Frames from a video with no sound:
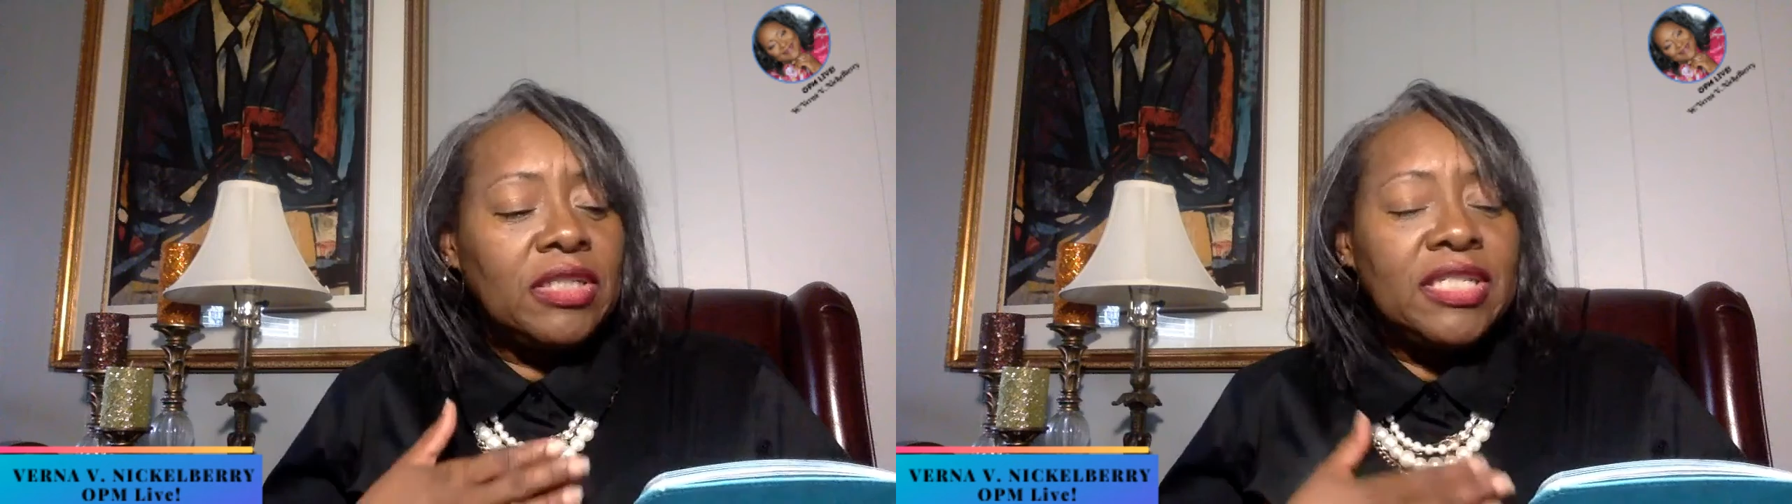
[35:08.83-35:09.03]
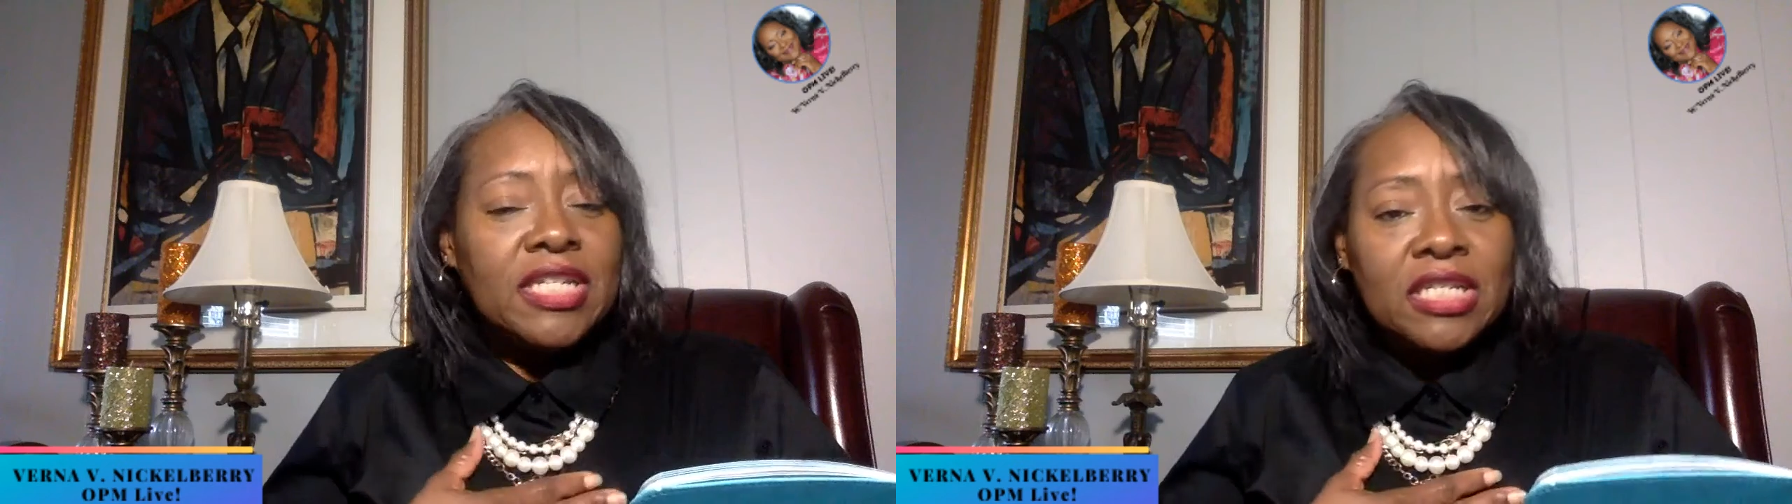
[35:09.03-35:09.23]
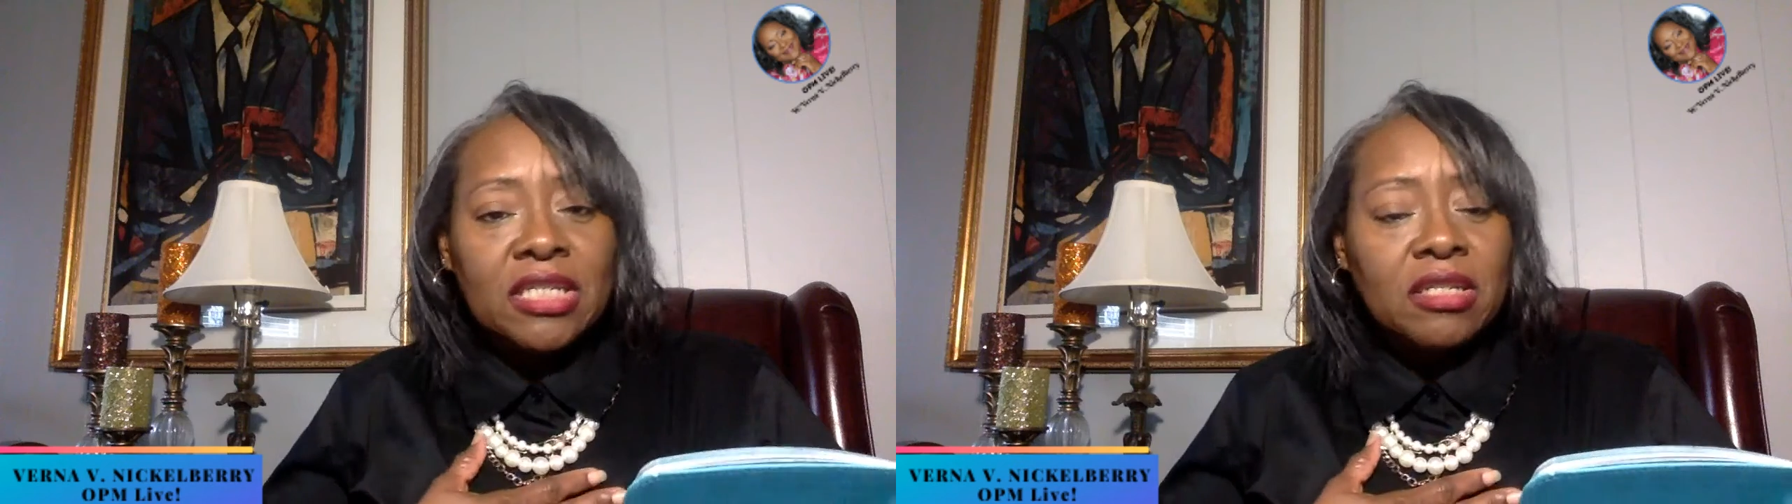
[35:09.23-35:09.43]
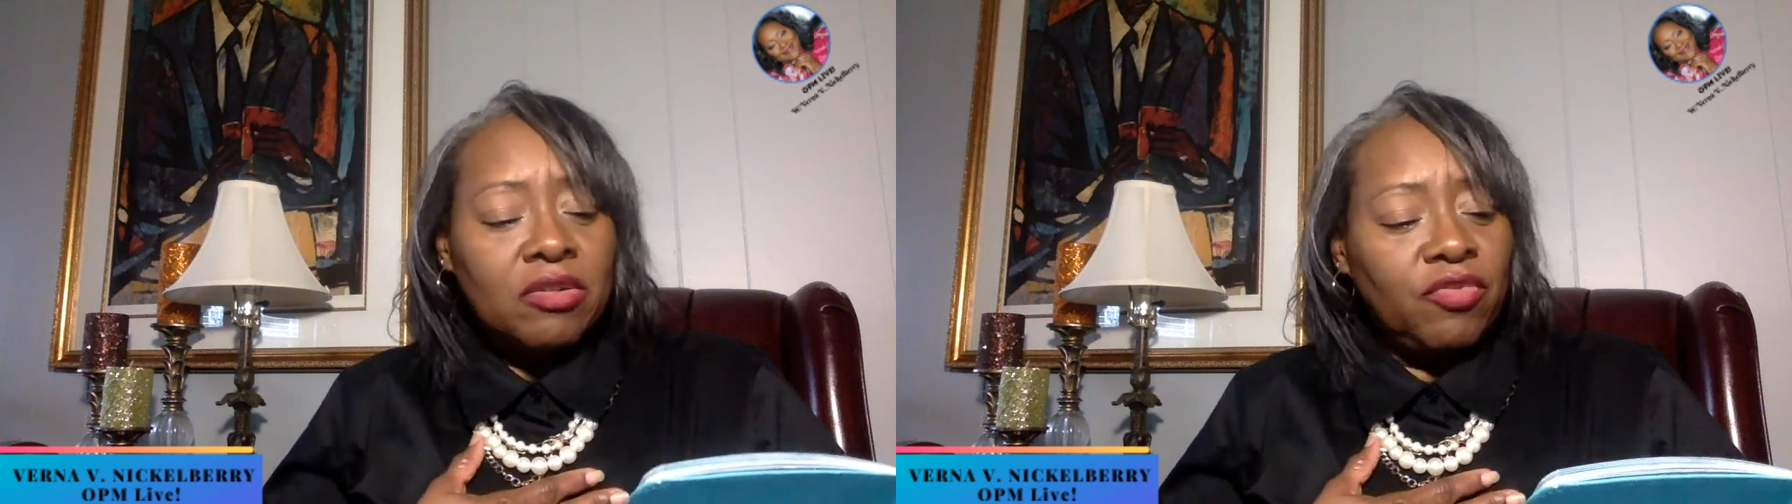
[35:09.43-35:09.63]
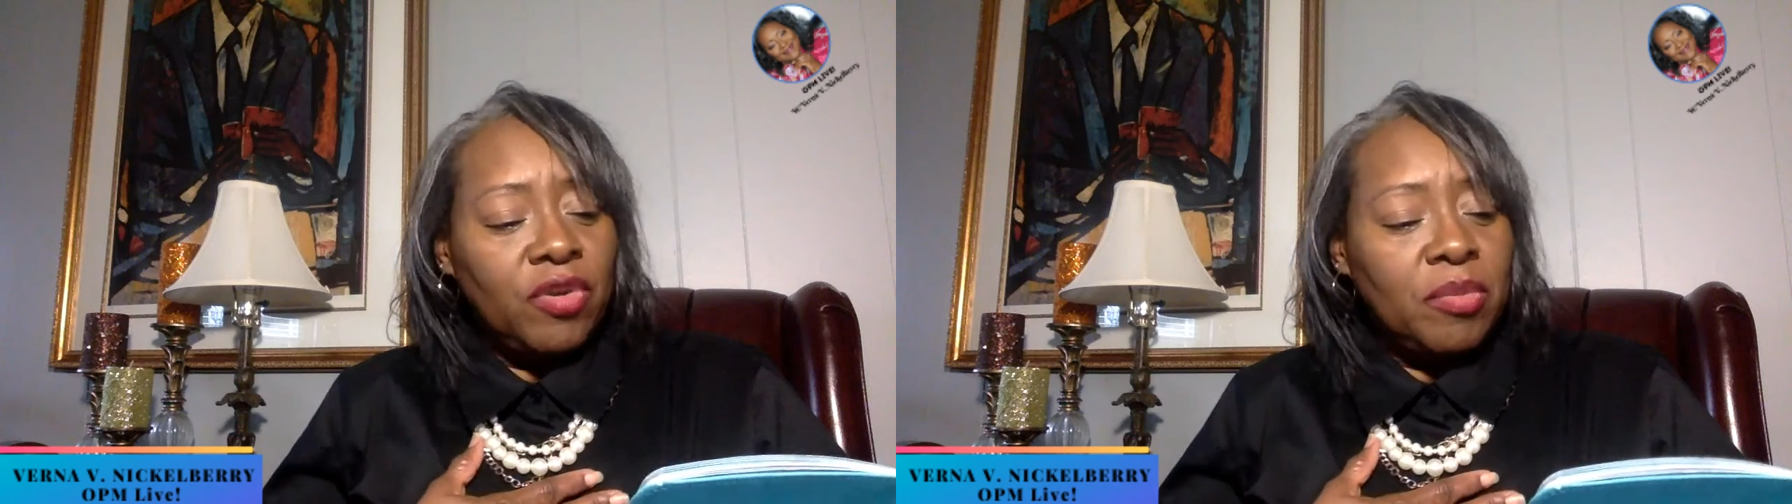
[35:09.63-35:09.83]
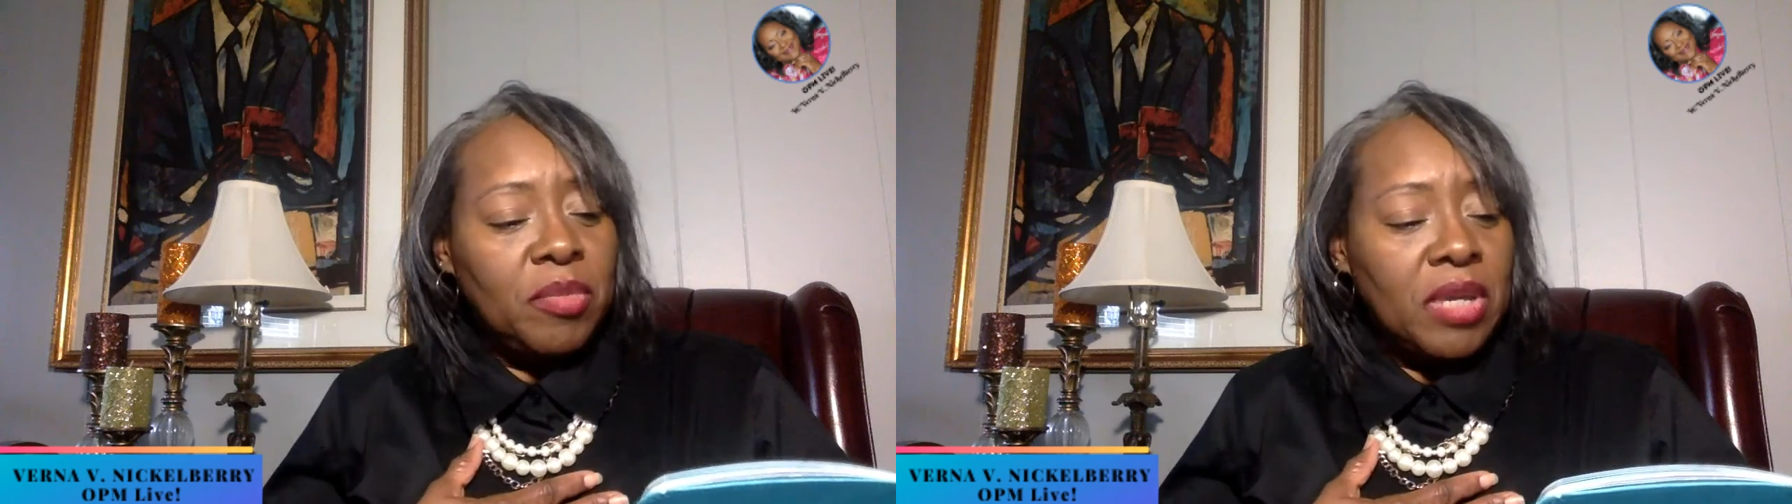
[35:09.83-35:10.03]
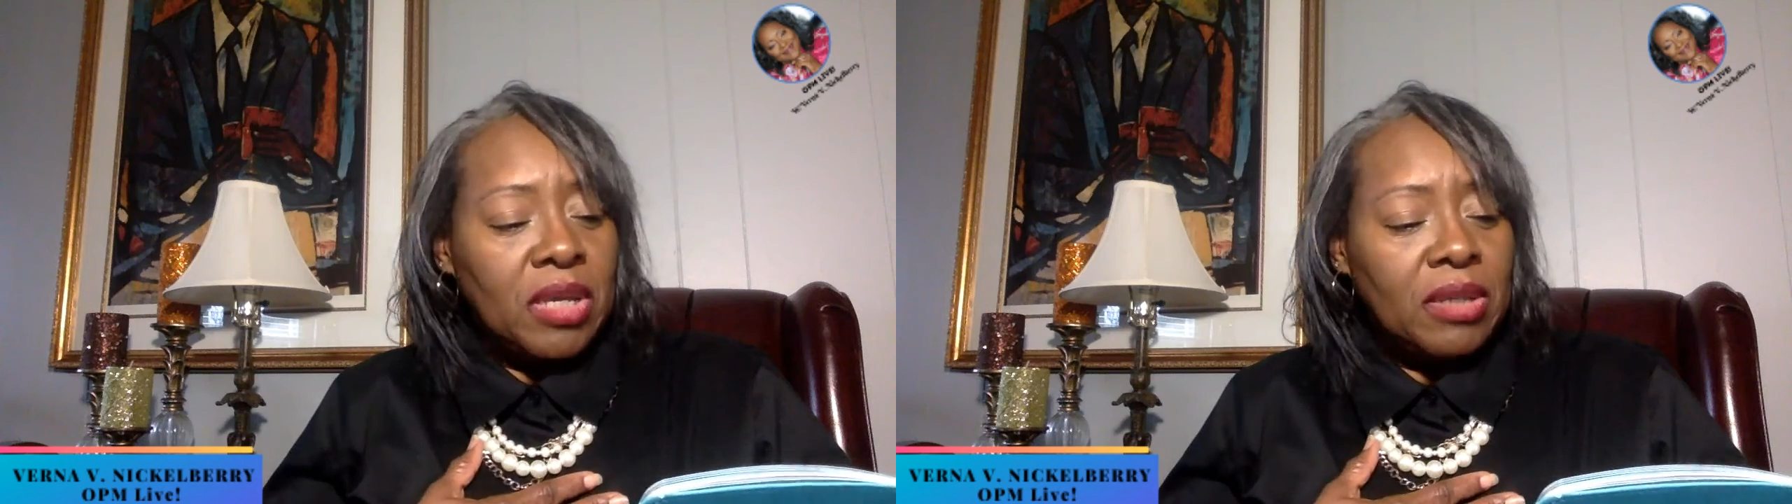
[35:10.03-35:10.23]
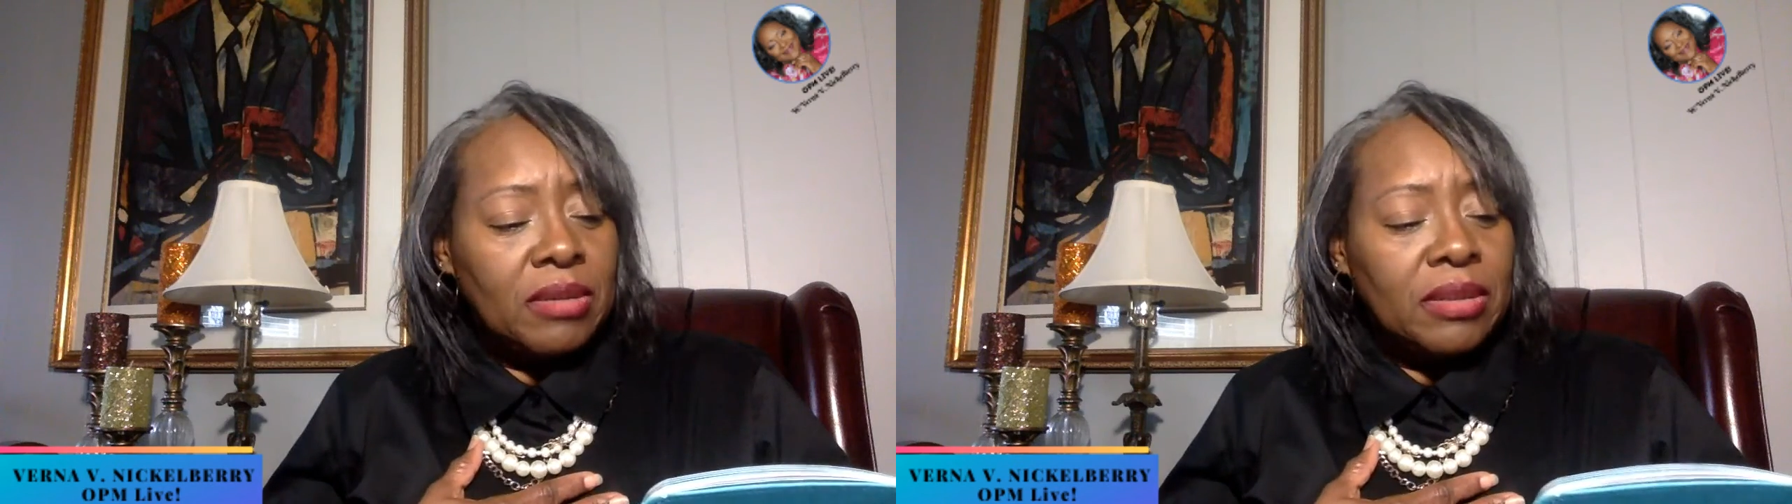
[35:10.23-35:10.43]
distant from me,